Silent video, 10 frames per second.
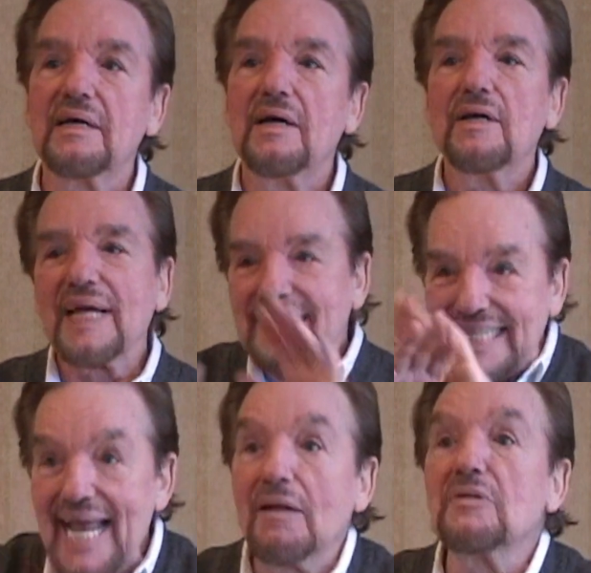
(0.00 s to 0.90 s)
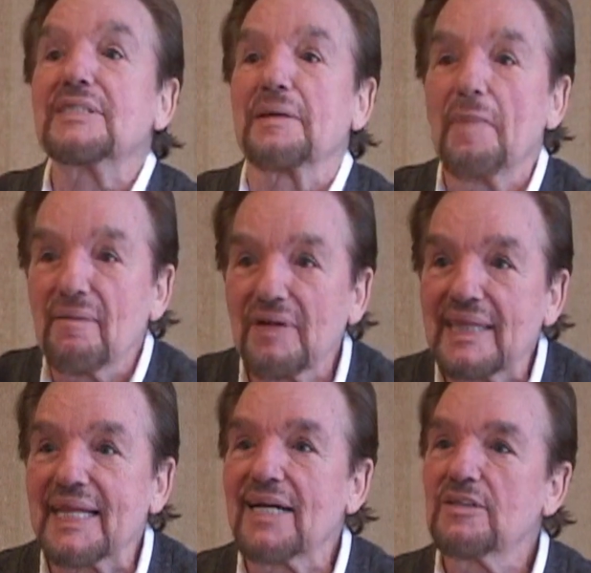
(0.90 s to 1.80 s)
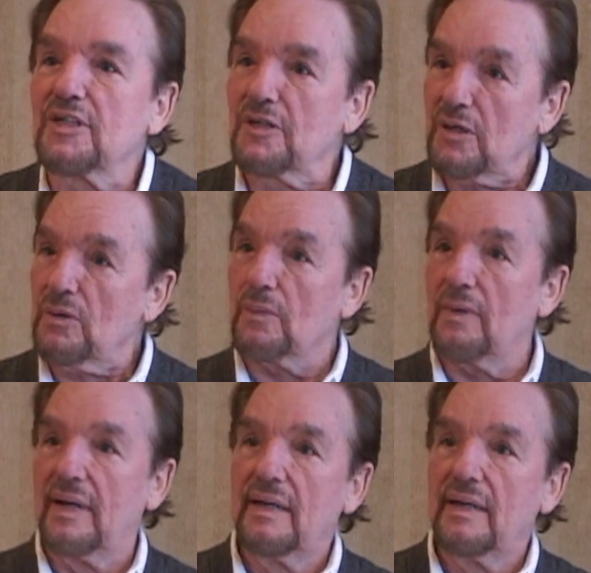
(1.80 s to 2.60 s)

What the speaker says: that tells them everything to do.